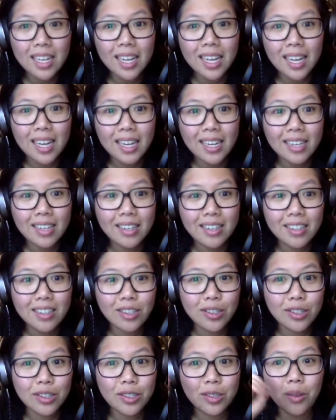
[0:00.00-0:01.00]
And
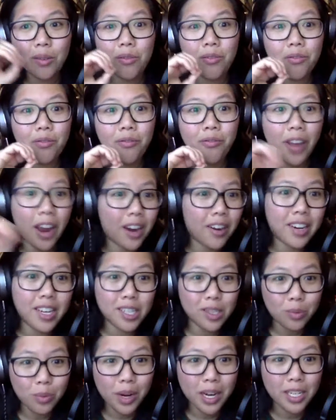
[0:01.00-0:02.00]
there's
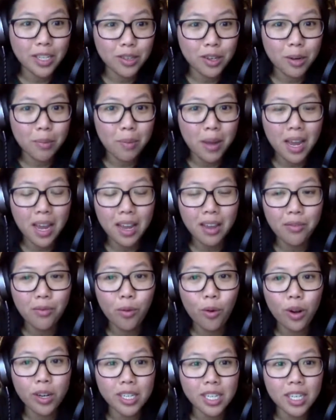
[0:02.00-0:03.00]
various ways you can pay
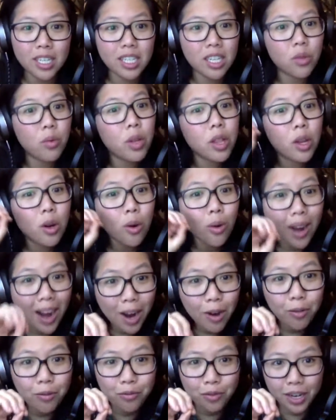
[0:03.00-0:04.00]
for attention. With
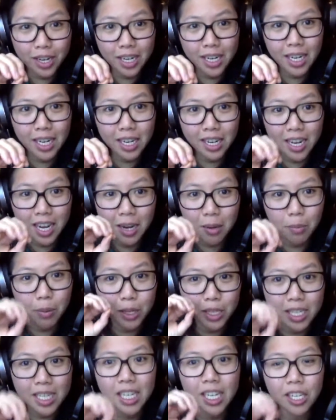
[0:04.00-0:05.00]
crowdfunding in
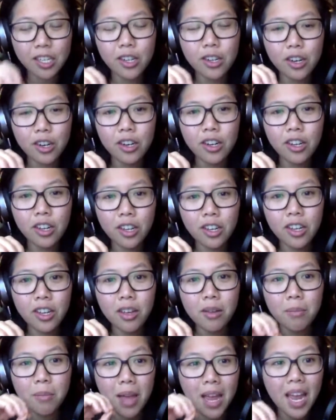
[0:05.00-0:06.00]
particular,
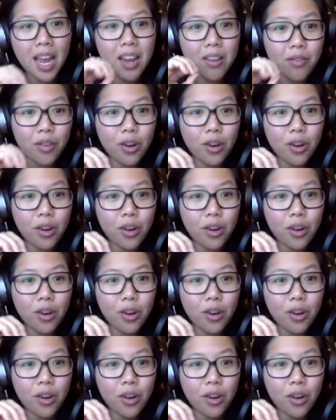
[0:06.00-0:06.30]
paying